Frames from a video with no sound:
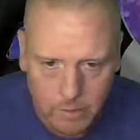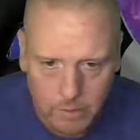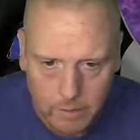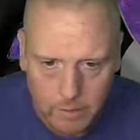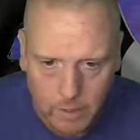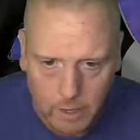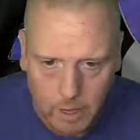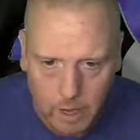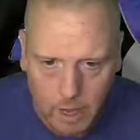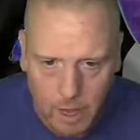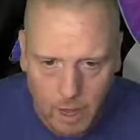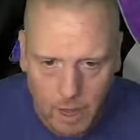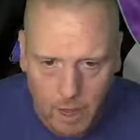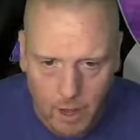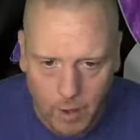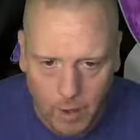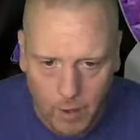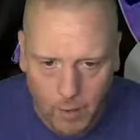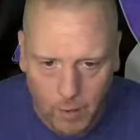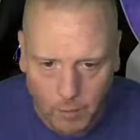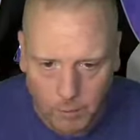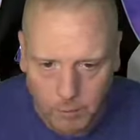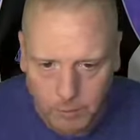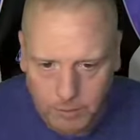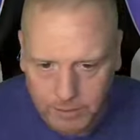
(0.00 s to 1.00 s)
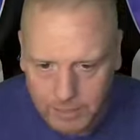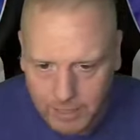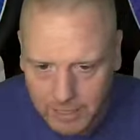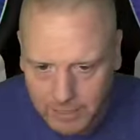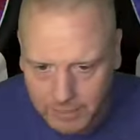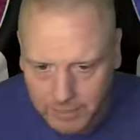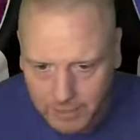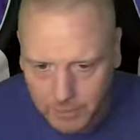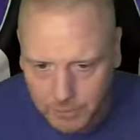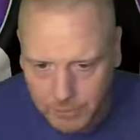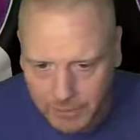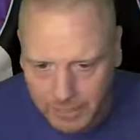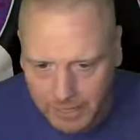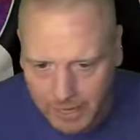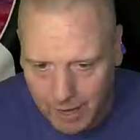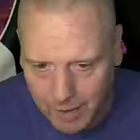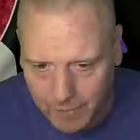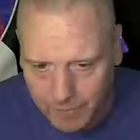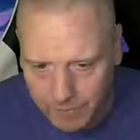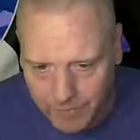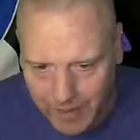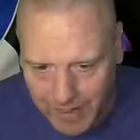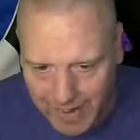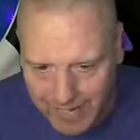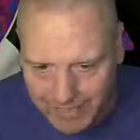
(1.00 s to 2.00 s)
Oh, Sussy, we
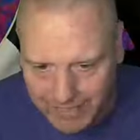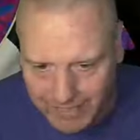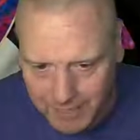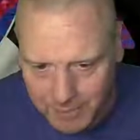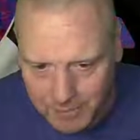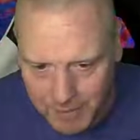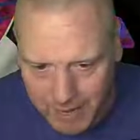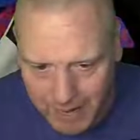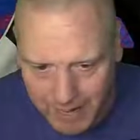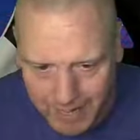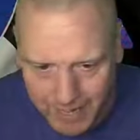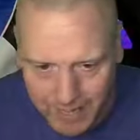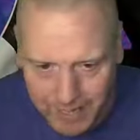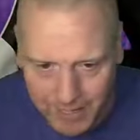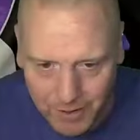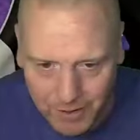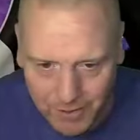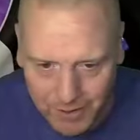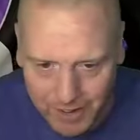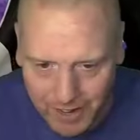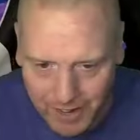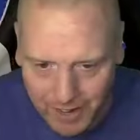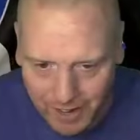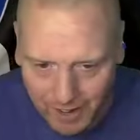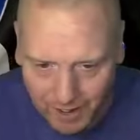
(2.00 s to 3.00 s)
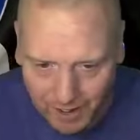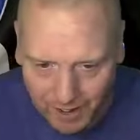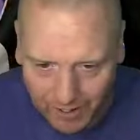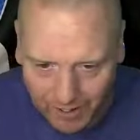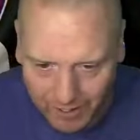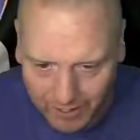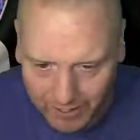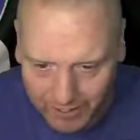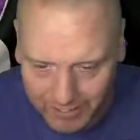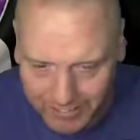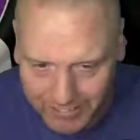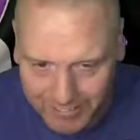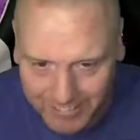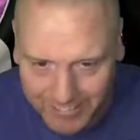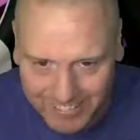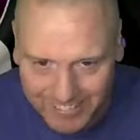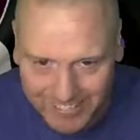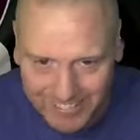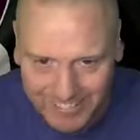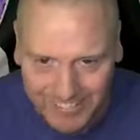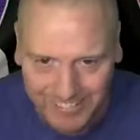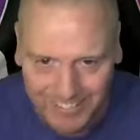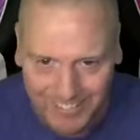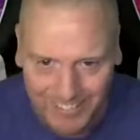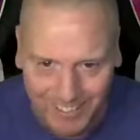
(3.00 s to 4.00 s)
fancy meeting you here.
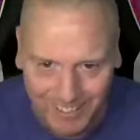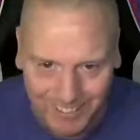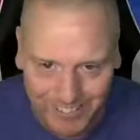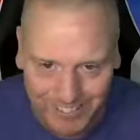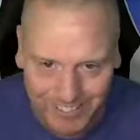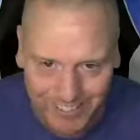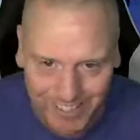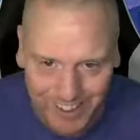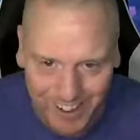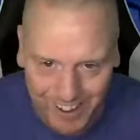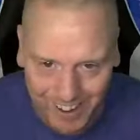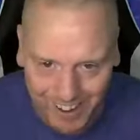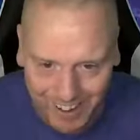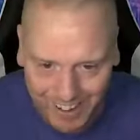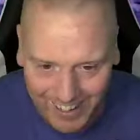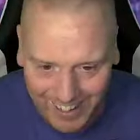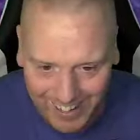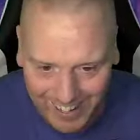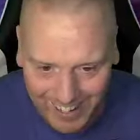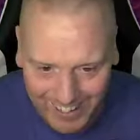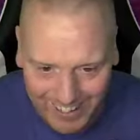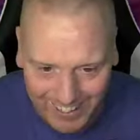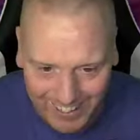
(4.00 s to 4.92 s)
So sorry.